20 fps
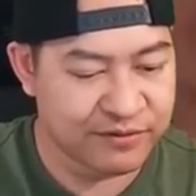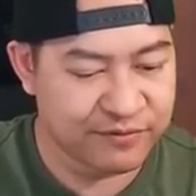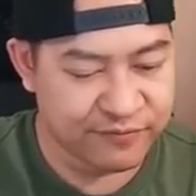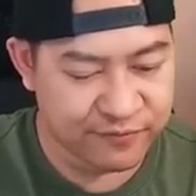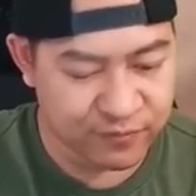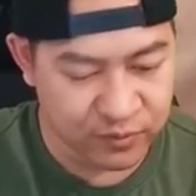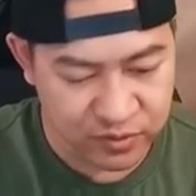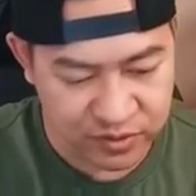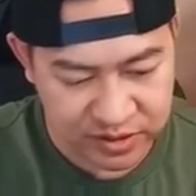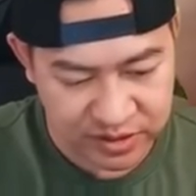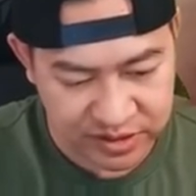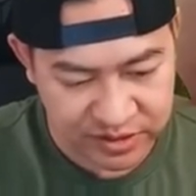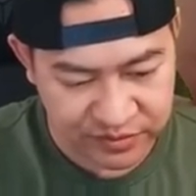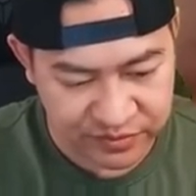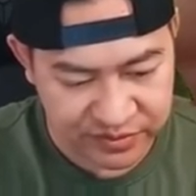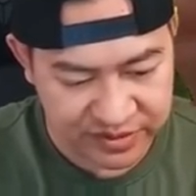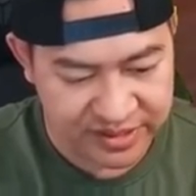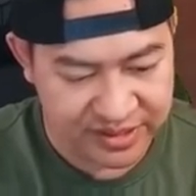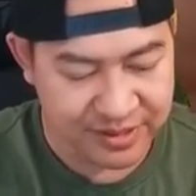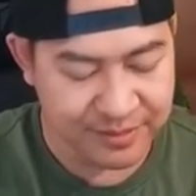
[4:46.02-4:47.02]
to
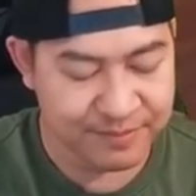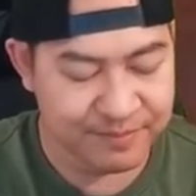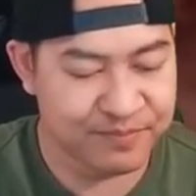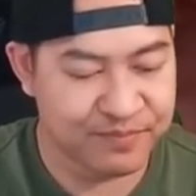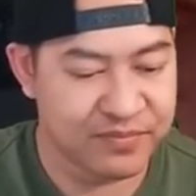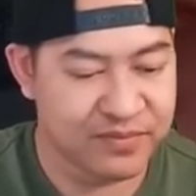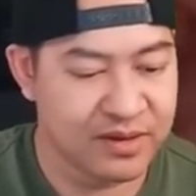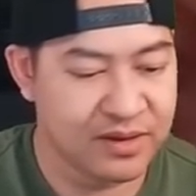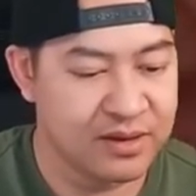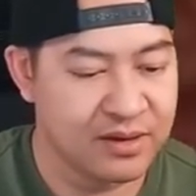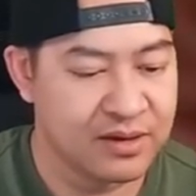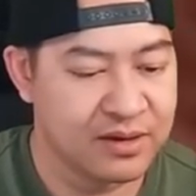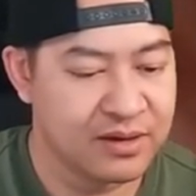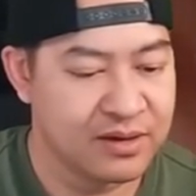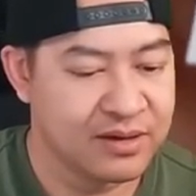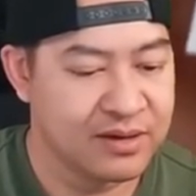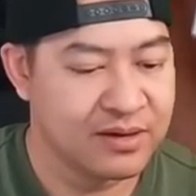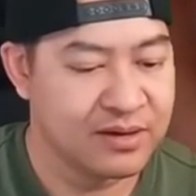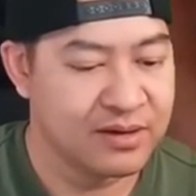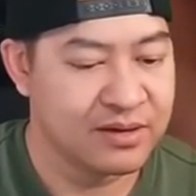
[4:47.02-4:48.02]
400, yep.
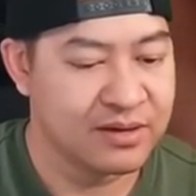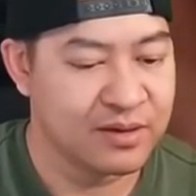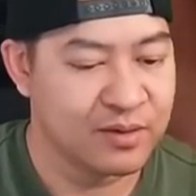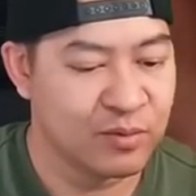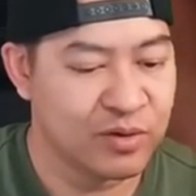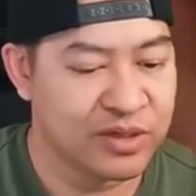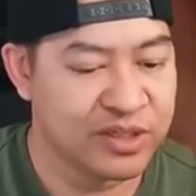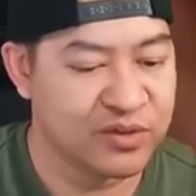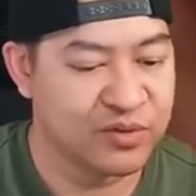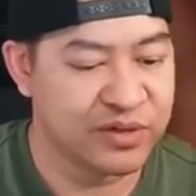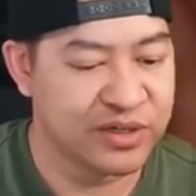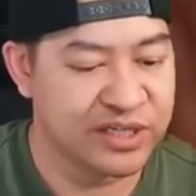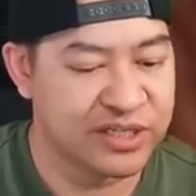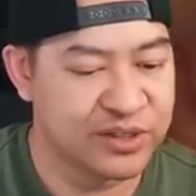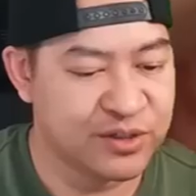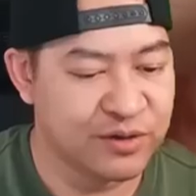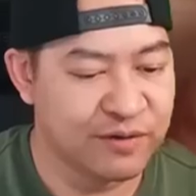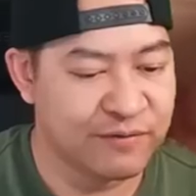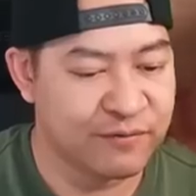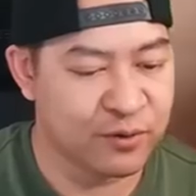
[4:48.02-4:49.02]
They're
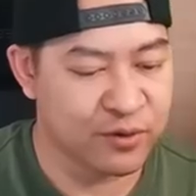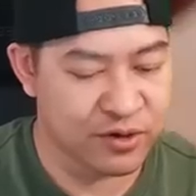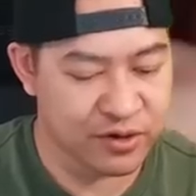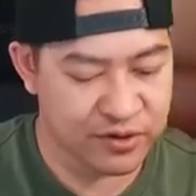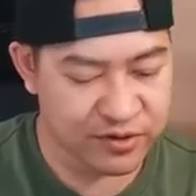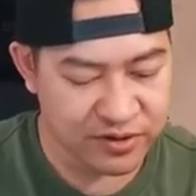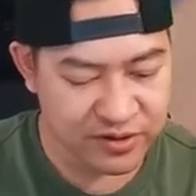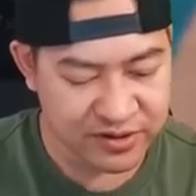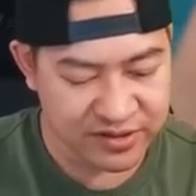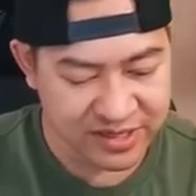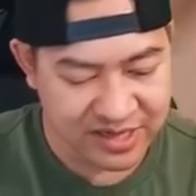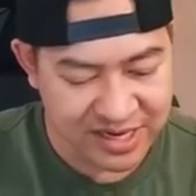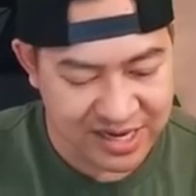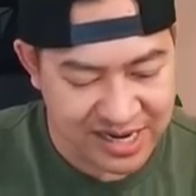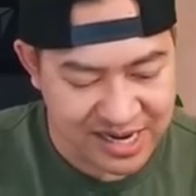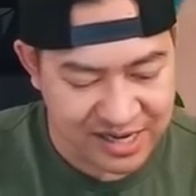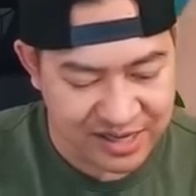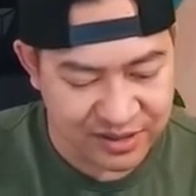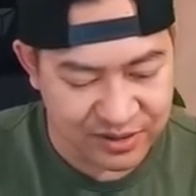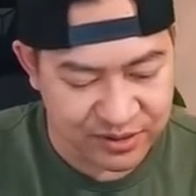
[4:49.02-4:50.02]
122 of 400 on the
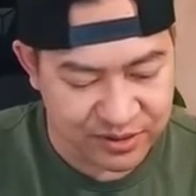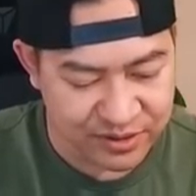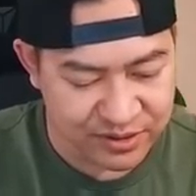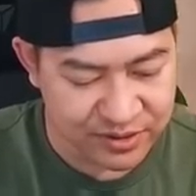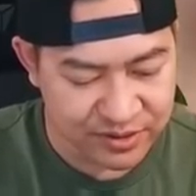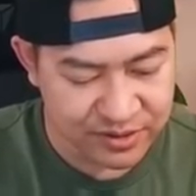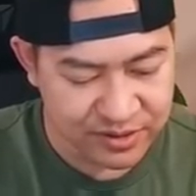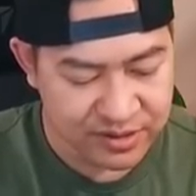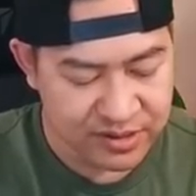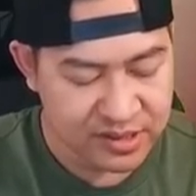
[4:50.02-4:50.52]
Kyler.